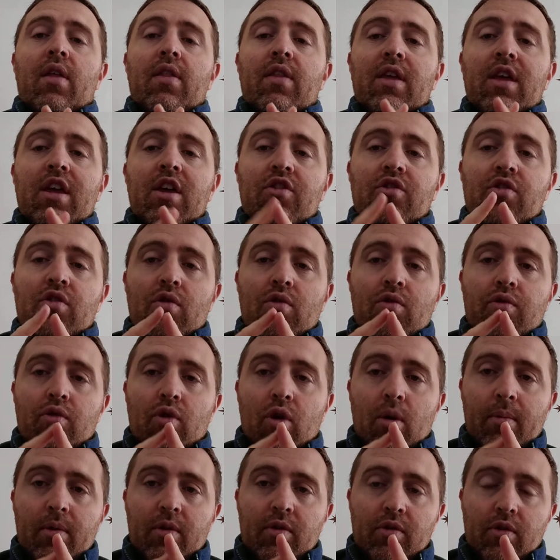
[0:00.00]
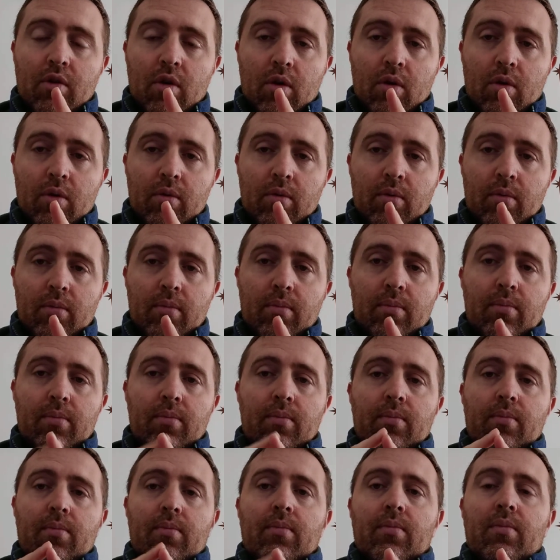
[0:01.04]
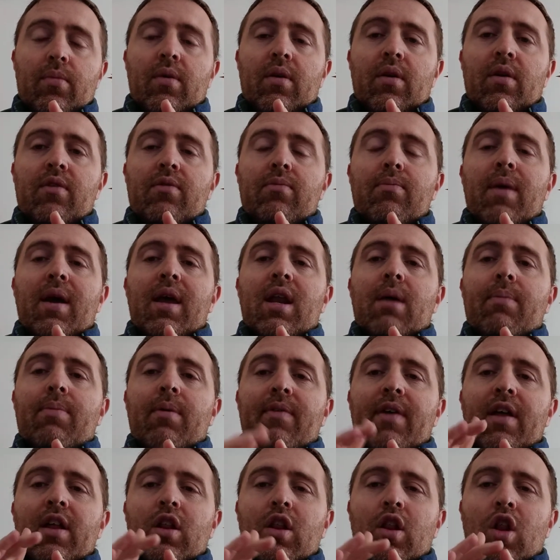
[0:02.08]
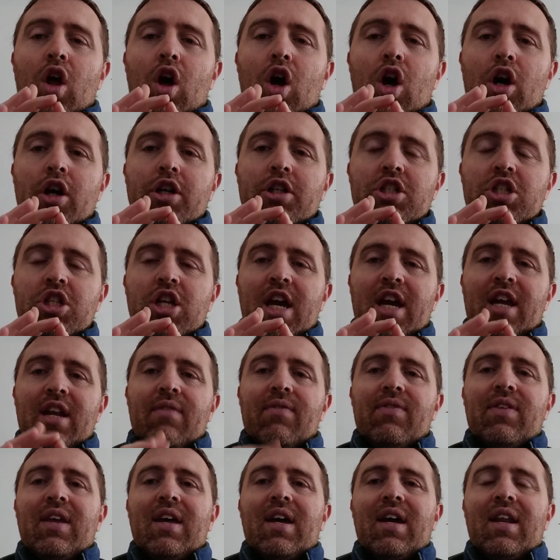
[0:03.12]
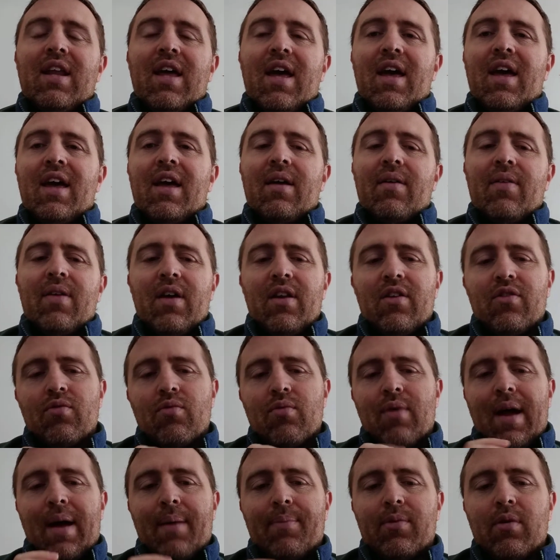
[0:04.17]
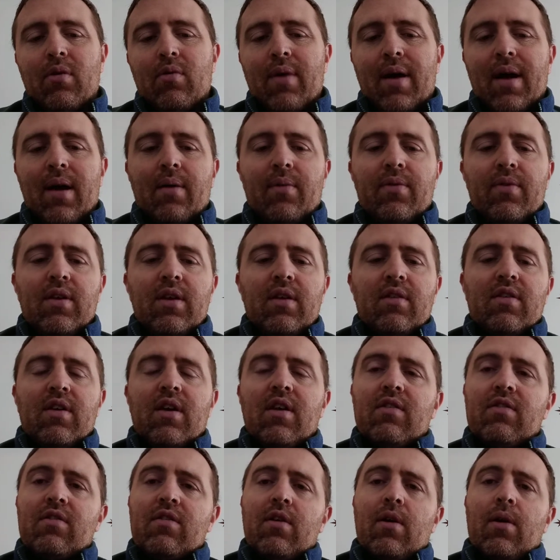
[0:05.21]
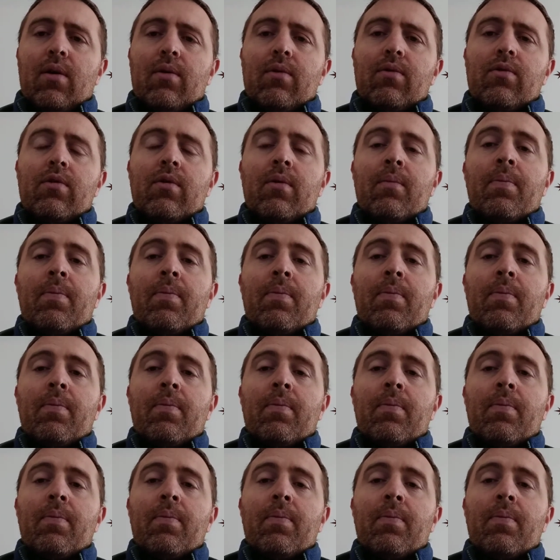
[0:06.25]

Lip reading: Each chromosome is made up of a long chain of DNA, and it's wrapped around these histones.